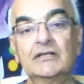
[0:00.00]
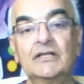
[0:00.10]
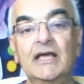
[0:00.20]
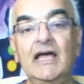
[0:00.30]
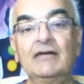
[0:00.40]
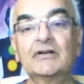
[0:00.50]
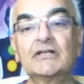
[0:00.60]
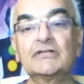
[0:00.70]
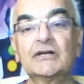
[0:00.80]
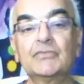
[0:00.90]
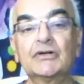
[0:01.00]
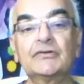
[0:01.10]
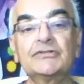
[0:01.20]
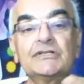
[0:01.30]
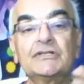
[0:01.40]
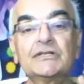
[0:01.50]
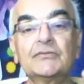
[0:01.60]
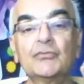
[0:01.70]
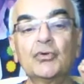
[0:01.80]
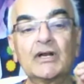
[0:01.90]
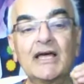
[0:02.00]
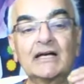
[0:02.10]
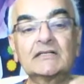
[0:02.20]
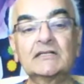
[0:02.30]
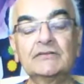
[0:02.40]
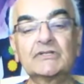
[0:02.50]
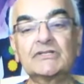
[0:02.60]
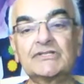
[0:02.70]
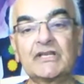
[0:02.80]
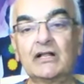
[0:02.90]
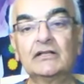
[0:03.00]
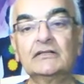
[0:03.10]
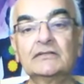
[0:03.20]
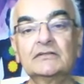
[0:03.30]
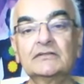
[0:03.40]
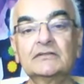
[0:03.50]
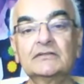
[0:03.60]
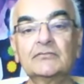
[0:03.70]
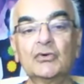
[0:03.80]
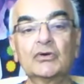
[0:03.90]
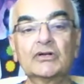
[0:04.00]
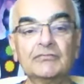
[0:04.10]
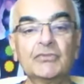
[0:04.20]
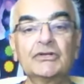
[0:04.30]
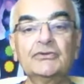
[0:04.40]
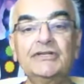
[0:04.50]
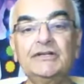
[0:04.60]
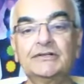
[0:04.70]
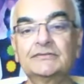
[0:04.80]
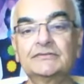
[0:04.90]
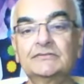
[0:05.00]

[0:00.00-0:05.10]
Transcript: The average number, see, the more active the cell, the more number you need.